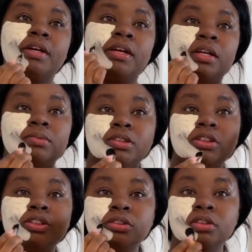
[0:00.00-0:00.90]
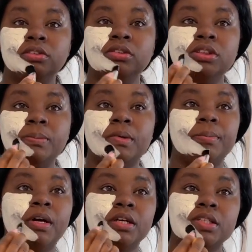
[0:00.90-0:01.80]
and I'm just still using some of the
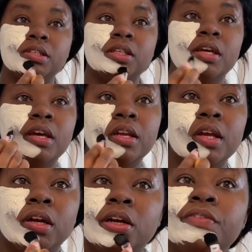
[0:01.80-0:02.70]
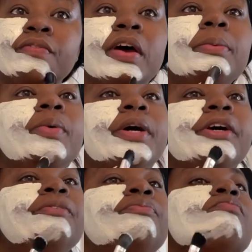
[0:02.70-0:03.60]
products again here in
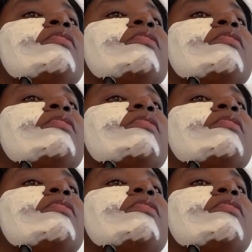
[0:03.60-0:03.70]
February.